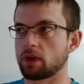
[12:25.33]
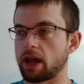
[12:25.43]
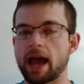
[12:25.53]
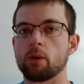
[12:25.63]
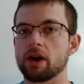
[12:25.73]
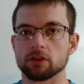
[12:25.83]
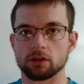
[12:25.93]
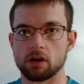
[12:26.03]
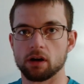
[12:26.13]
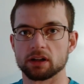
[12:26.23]
however
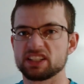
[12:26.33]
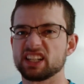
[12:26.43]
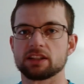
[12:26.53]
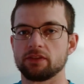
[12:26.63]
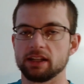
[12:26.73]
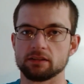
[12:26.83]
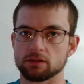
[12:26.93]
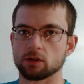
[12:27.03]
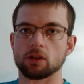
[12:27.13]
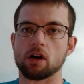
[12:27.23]
long, 6 feet
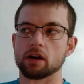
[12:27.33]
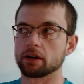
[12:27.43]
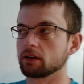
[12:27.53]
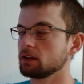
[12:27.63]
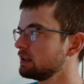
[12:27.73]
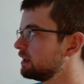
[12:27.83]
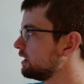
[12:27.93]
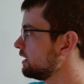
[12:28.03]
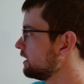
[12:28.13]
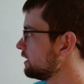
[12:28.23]
or longer.
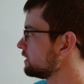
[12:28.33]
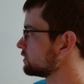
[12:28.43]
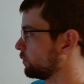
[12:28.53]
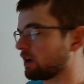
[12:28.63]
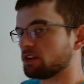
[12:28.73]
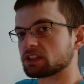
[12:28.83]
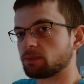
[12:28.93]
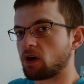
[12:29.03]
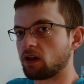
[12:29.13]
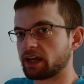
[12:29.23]
So we're on the
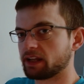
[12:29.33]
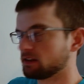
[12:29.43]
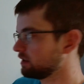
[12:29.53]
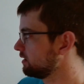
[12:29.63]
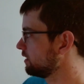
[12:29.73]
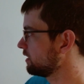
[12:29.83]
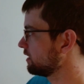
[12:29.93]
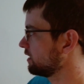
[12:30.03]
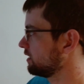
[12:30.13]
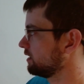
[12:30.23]
small end
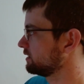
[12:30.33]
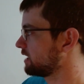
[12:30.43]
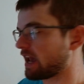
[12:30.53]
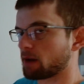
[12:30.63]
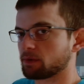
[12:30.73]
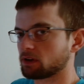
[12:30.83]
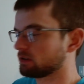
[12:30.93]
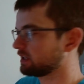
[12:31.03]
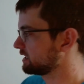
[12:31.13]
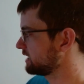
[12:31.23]

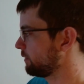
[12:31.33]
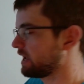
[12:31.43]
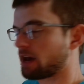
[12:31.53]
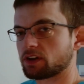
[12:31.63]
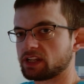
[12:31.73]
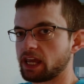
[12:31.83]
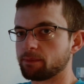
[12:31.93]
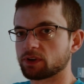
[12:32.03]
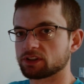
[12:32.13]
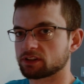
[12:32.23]
diameter. Let's say we have our
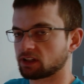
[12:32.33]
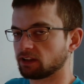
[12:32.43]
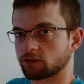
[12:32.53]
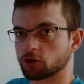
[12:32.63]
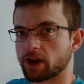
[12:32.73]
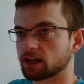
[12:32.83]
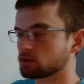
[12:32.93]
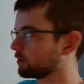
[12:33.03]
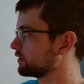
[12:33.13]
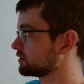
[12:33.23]
tapers
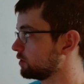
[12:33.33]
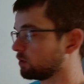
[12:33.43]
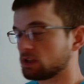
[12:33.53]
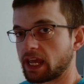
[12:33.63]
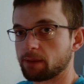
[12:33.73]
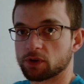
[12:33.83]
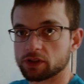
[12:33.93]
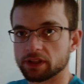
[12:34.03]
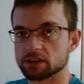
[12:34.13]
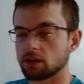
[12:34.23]
correct, or there's no taper
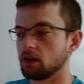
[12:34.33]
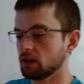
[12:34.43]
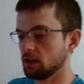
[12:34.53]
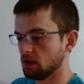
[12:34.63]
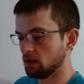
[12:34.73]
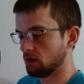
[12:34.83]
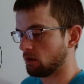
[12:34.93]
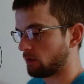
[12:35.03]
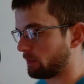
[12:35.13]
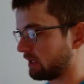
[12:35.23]
to this log.
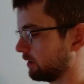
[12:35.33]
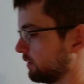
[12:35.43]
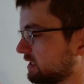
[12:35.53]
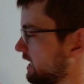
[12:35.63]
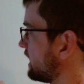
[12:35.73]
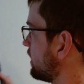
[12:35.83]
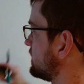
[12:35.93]
What we can do is take our